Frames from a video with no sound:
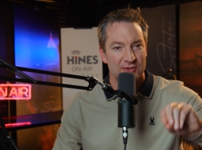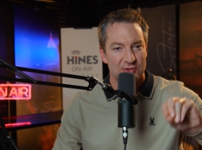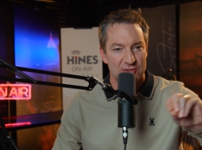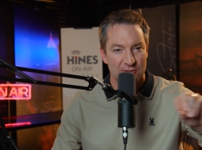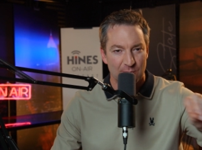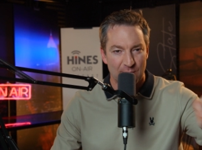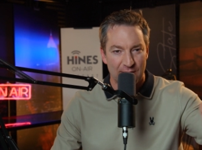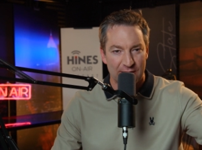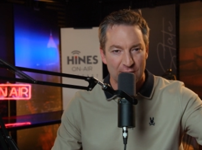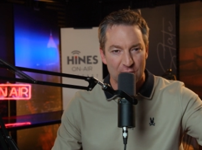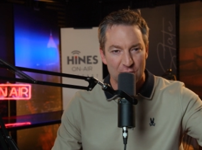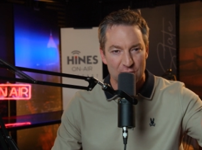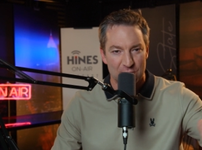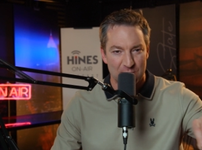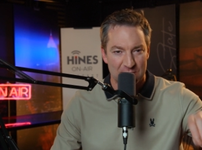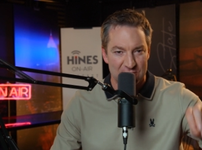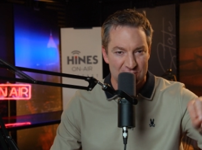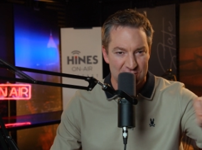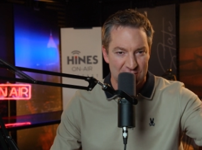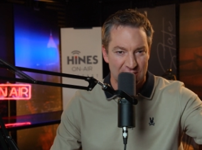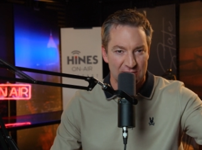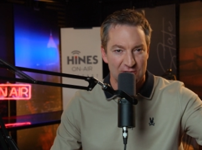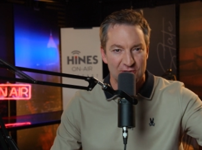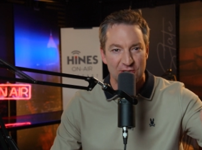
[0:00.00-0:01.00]
somebody who's been
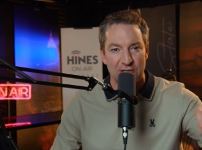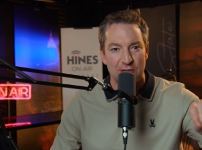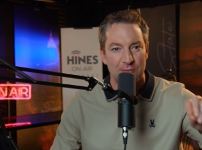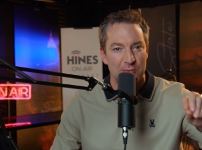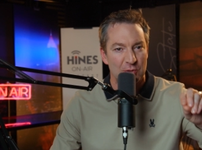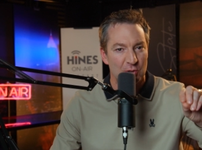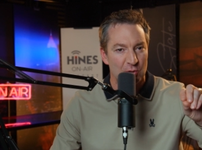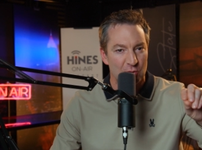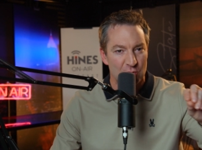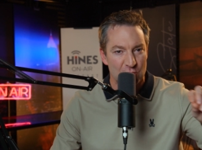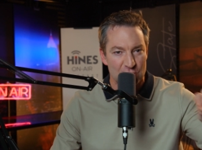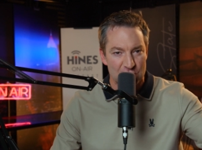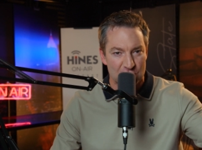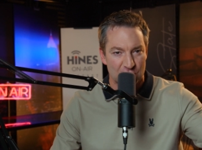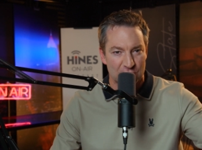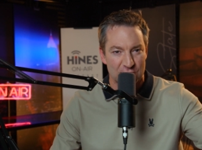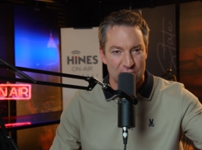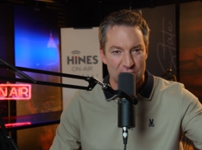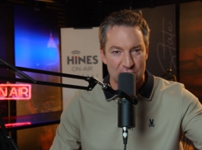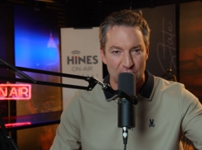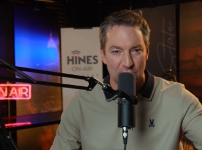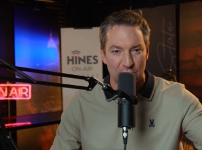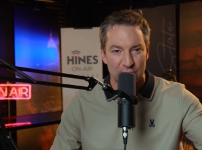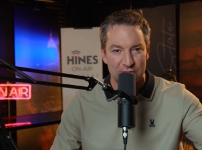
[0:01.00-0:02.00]
sexually abused or
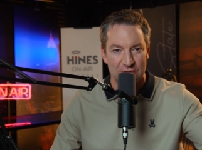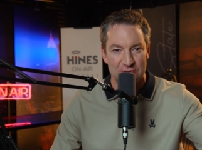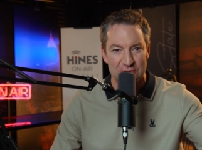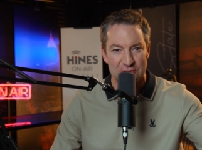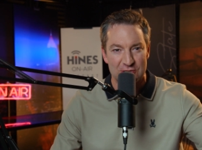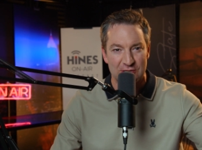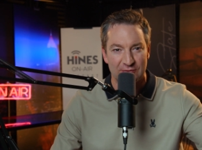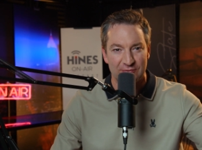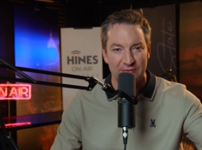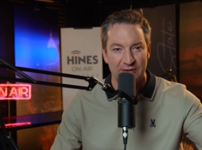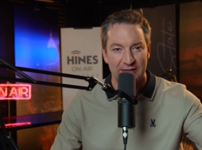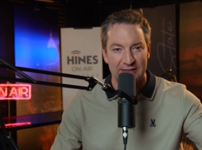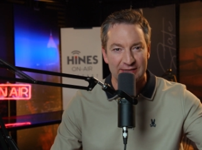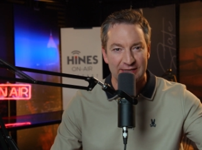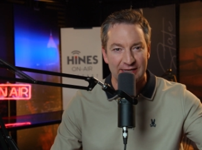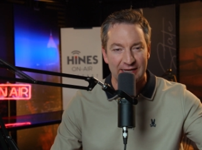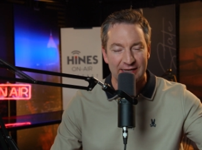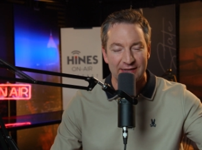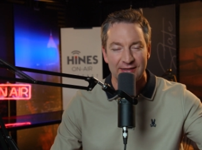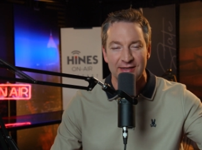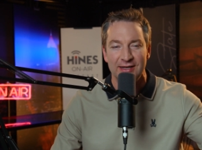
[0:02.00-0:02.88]
assaulted and stuff like that.